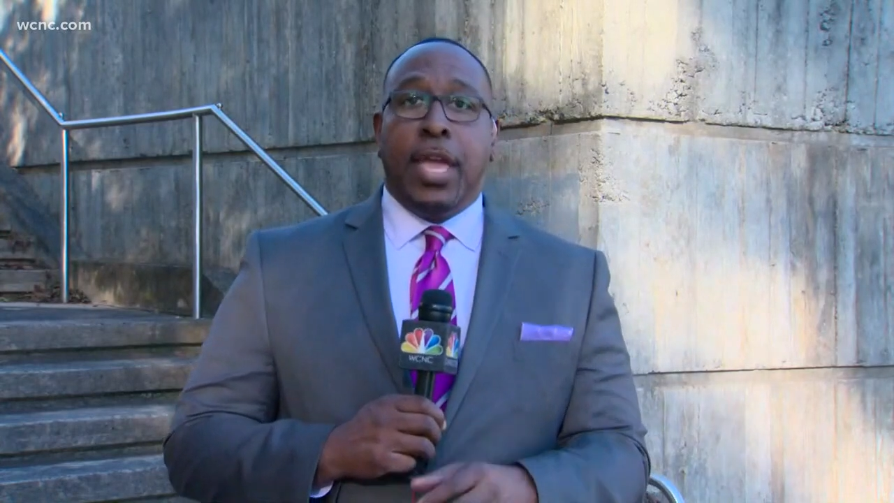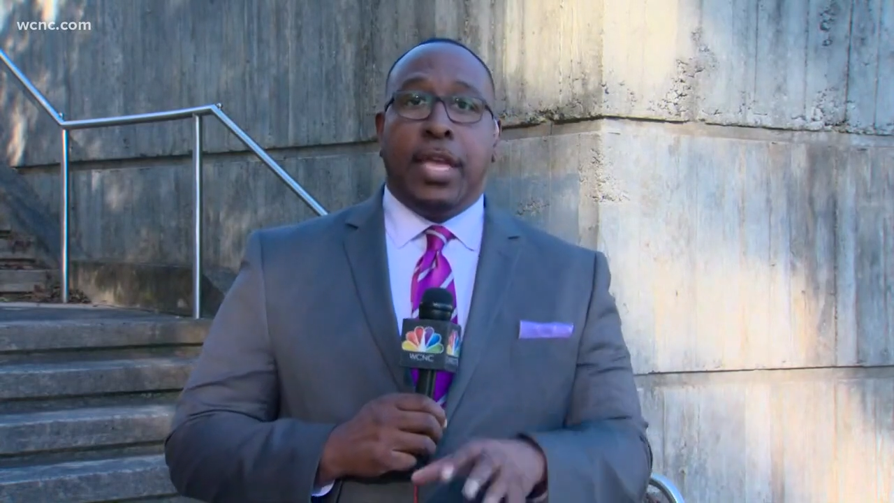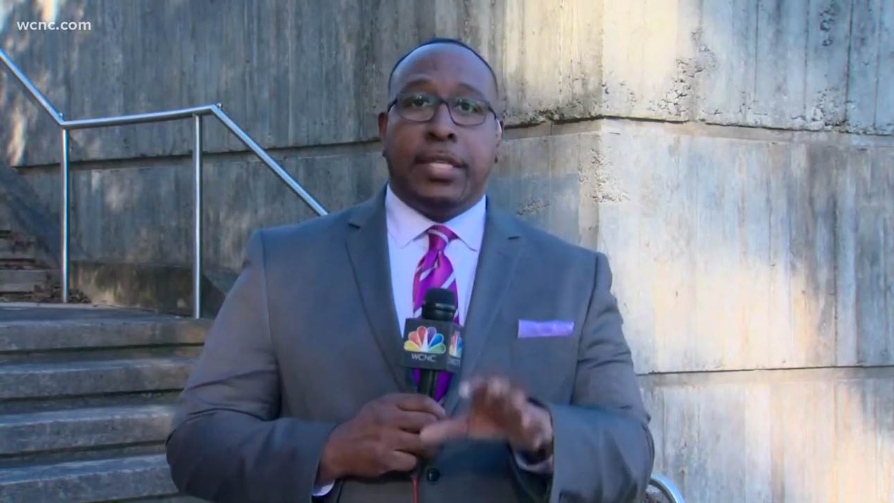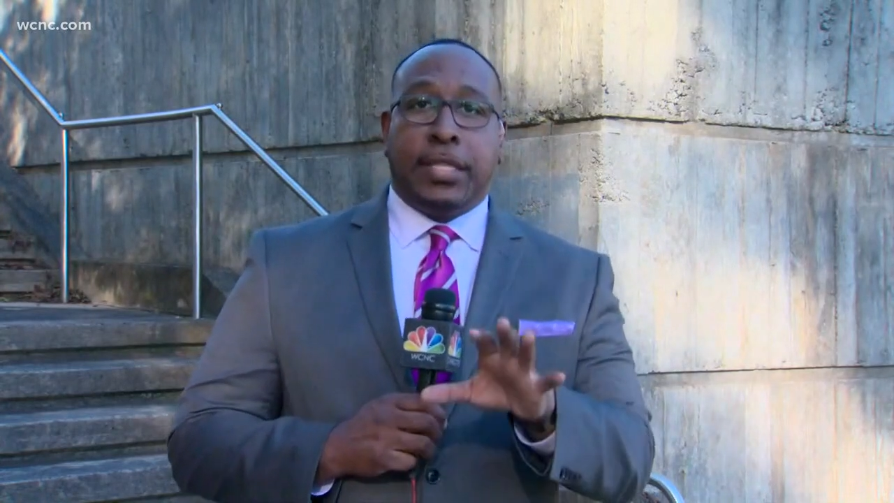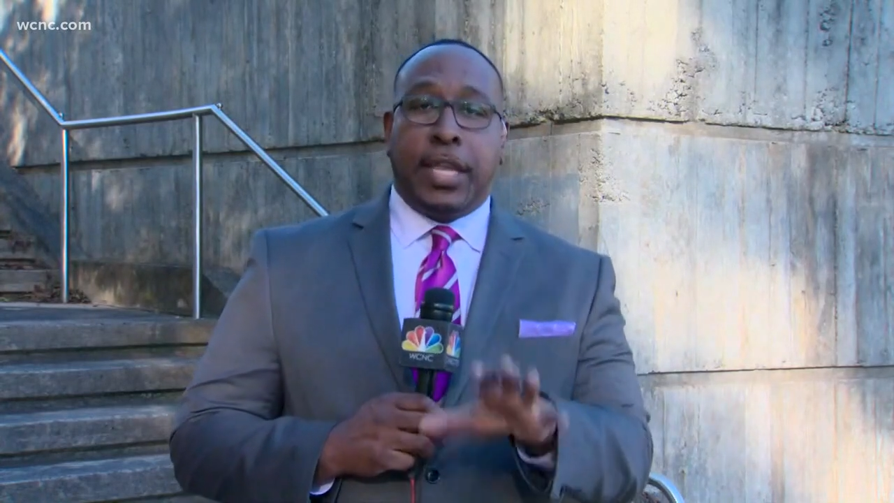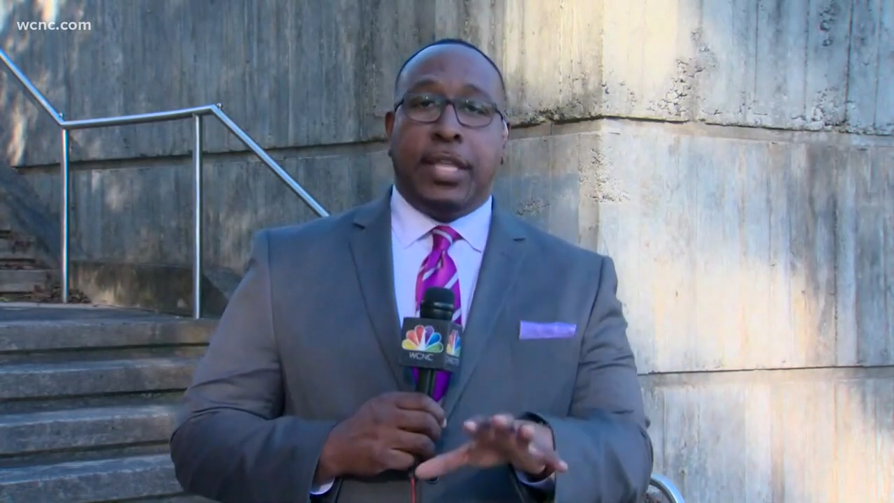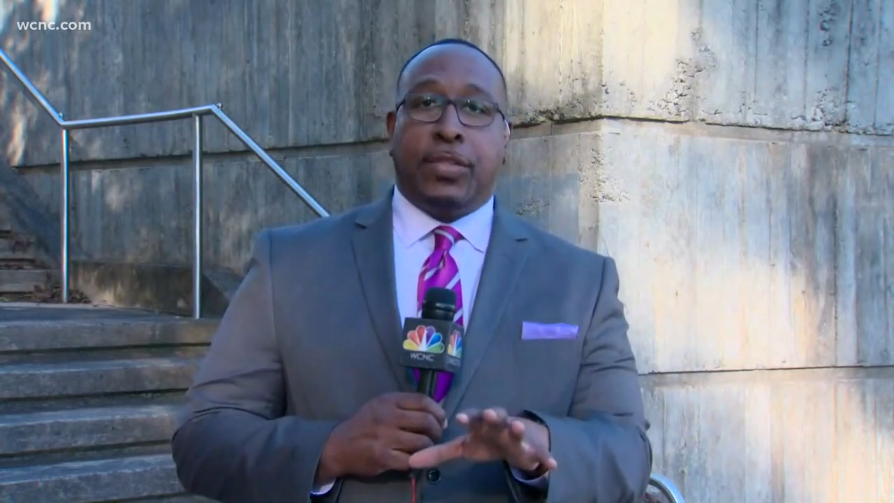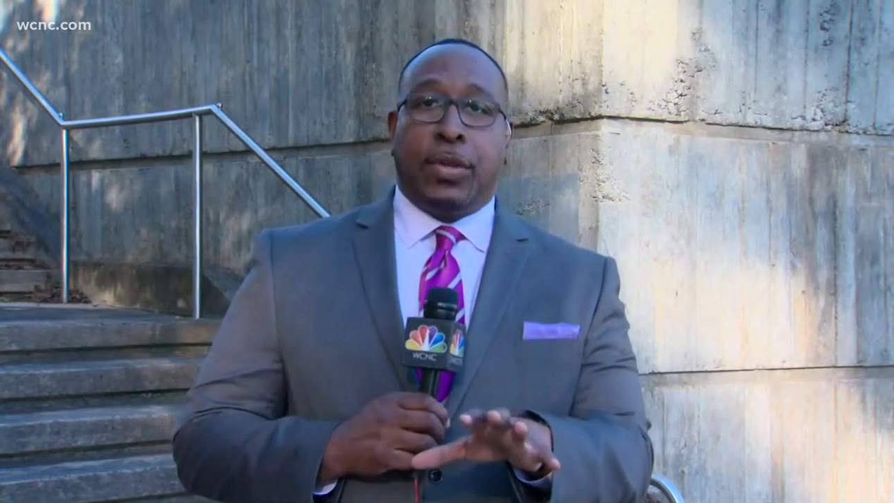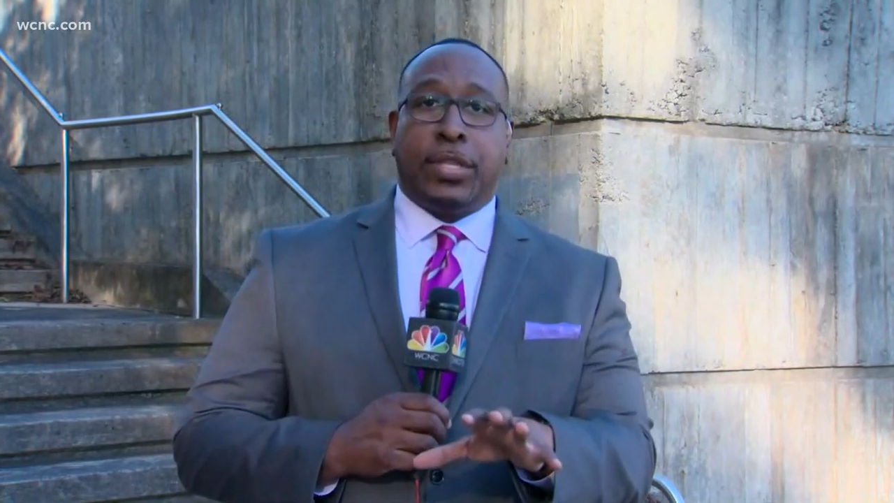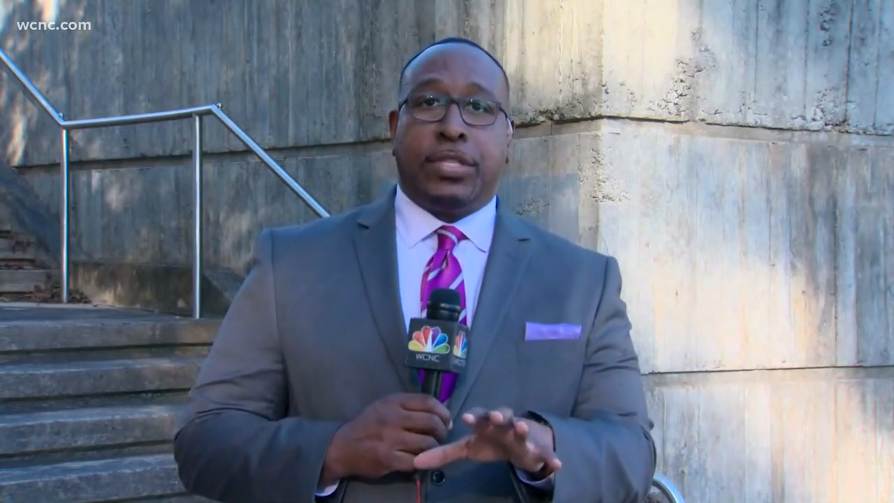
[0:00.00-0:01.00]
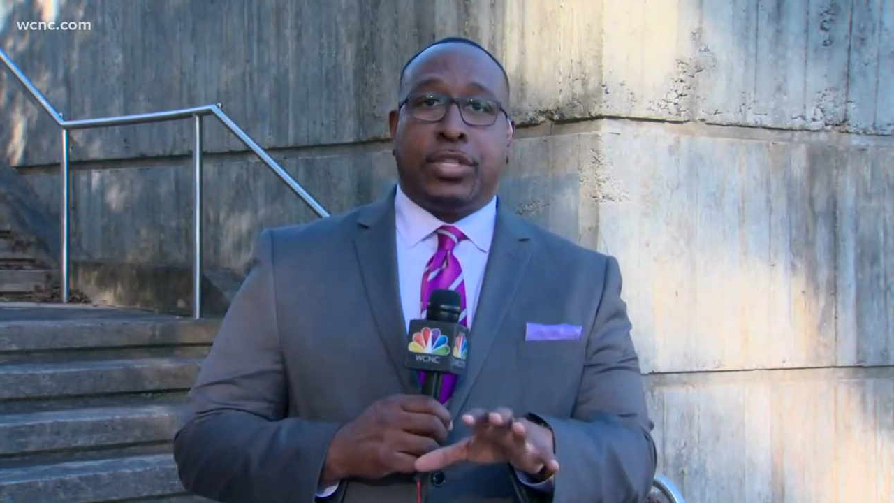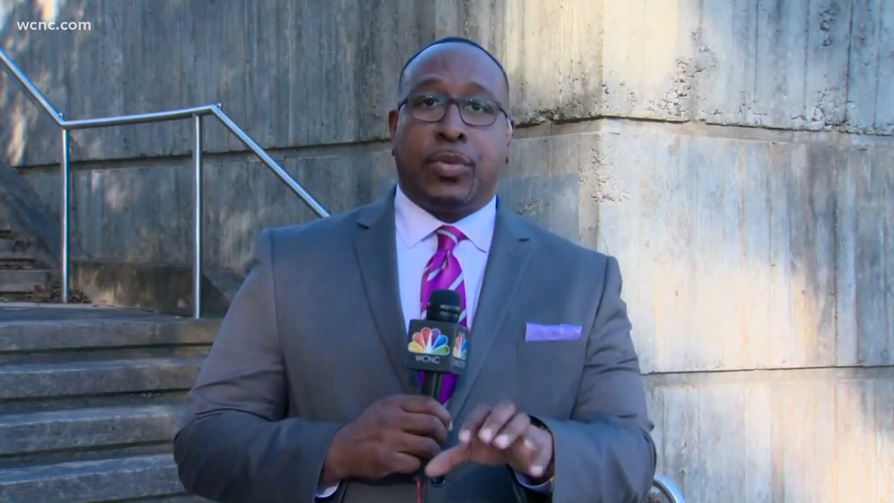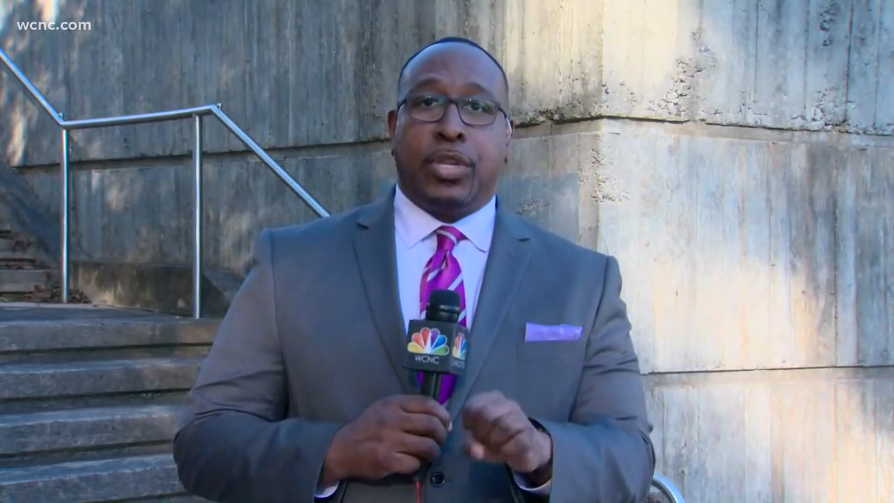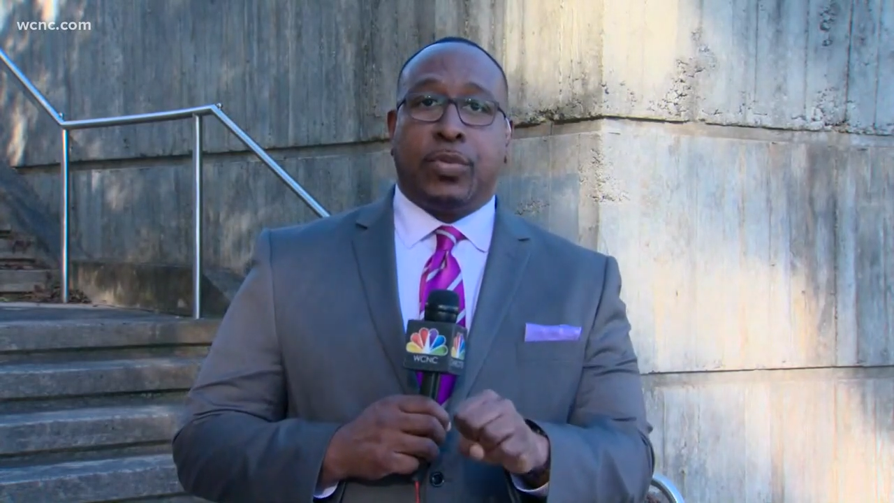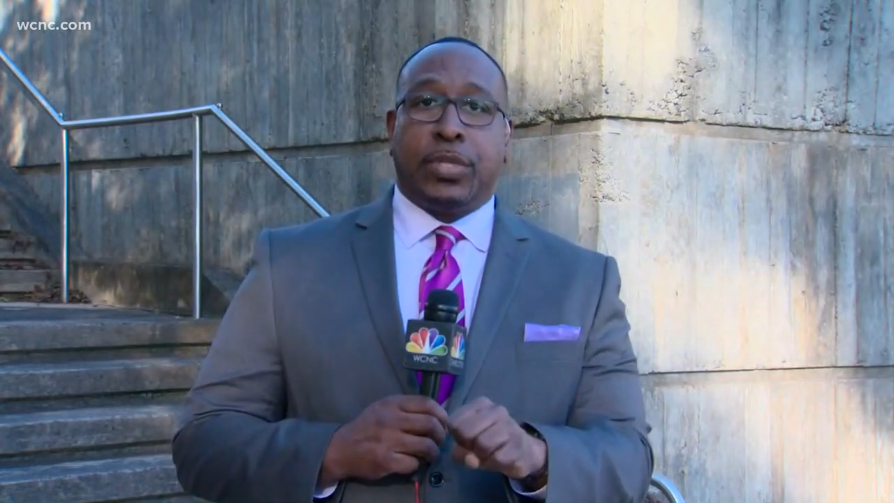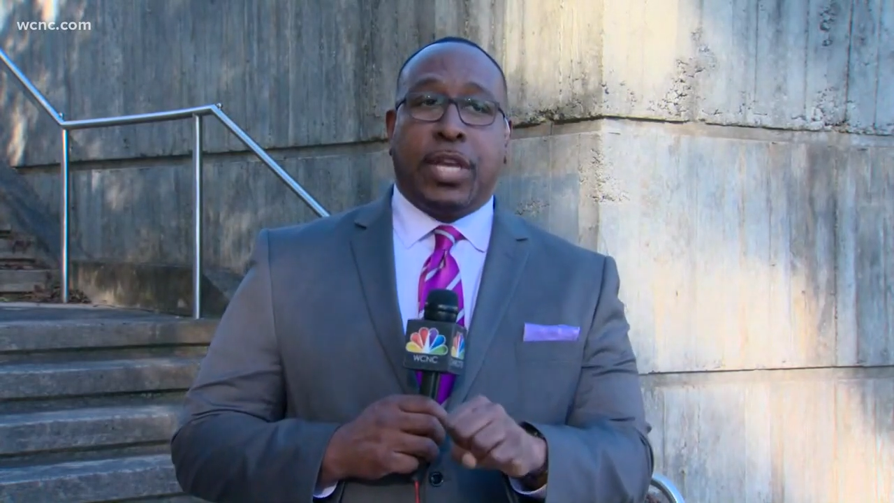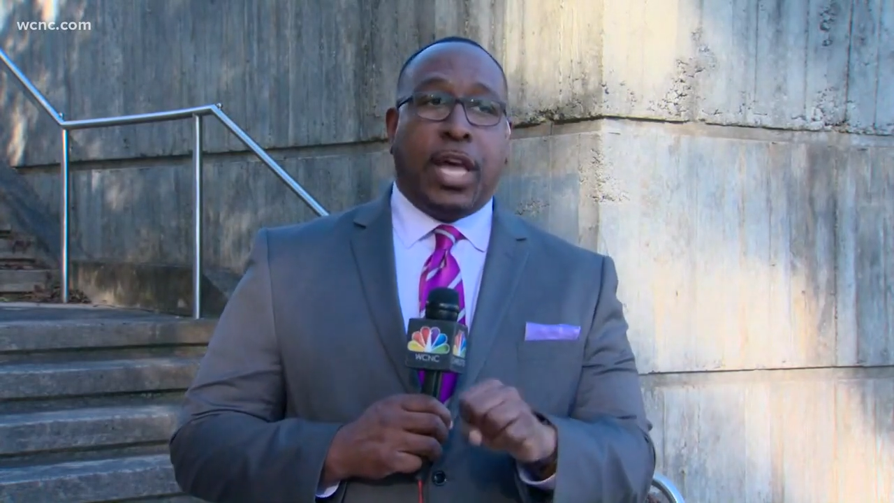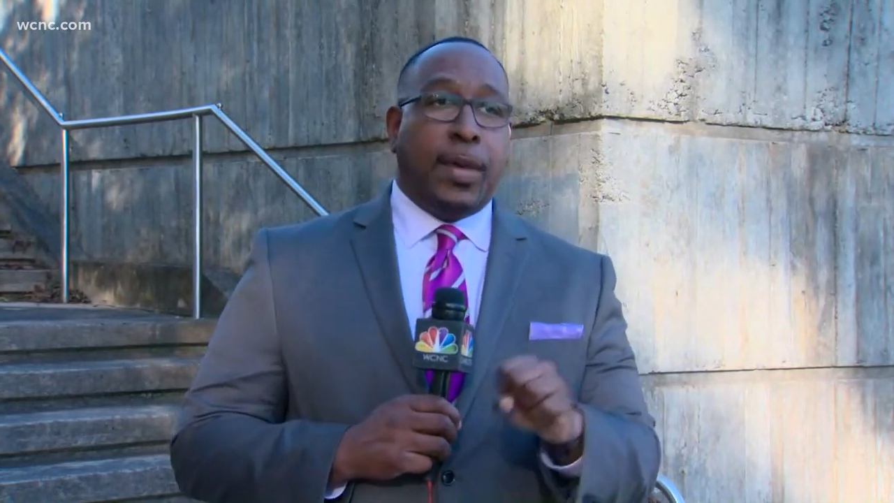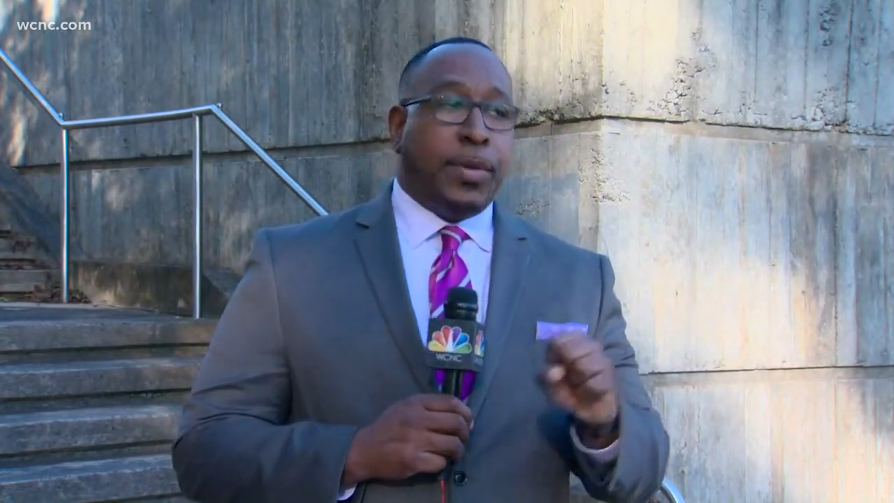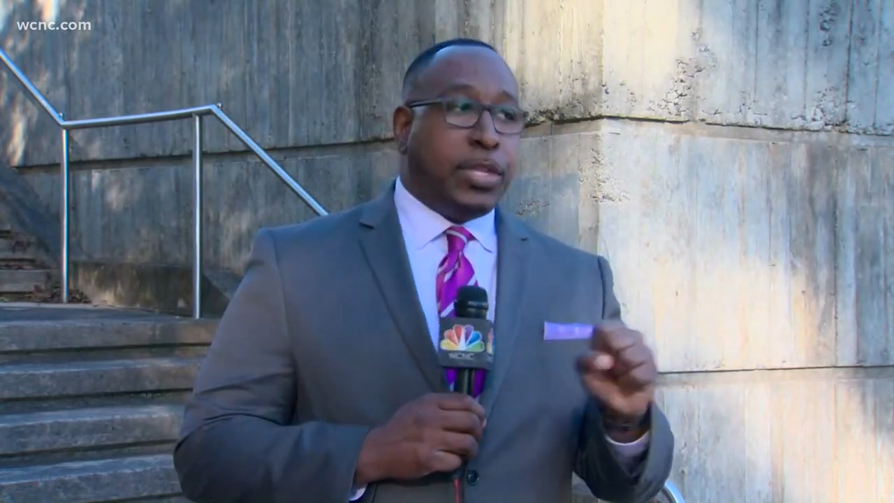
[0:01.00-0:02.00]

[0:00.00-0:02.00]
He said he thought the situation was calm.